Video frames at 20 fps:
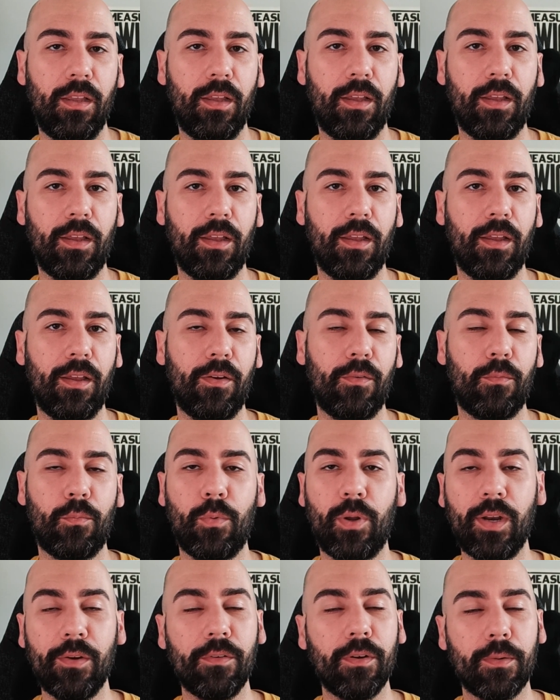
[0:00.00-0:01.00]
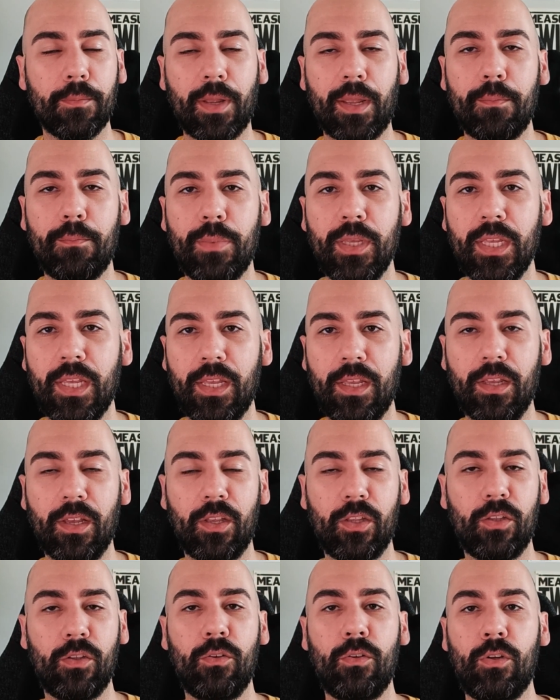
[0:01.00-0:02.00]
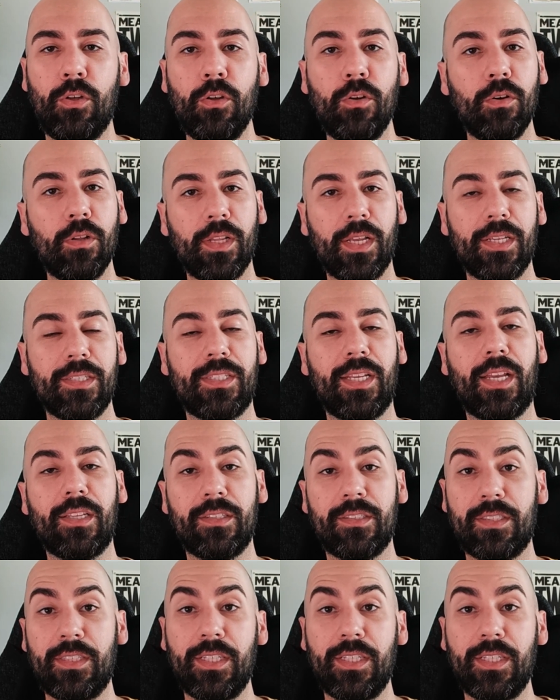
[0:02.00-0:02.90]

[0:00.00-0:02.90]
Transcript: uh, whatever it might be, you utilize that